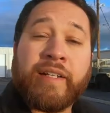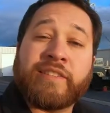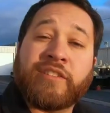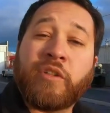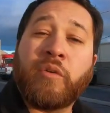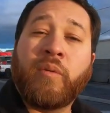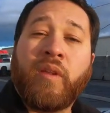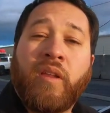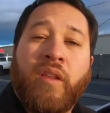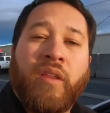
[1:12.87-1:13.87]
All right, so
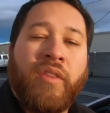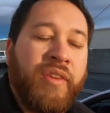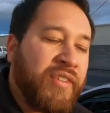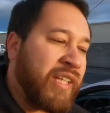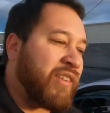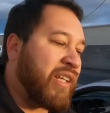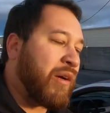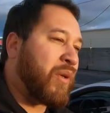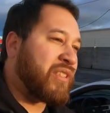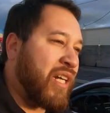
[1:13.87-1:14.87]
the second thing
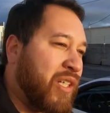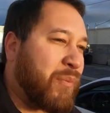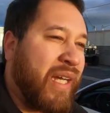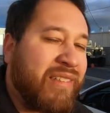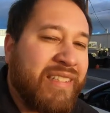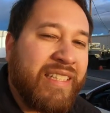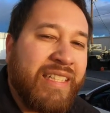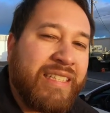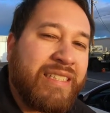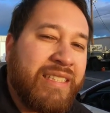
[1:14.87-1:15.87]
I want to talk about
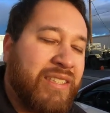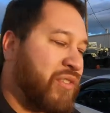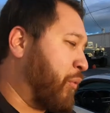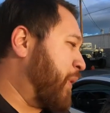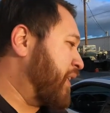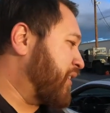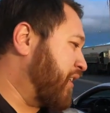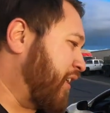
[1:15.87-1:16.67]
is the rear of the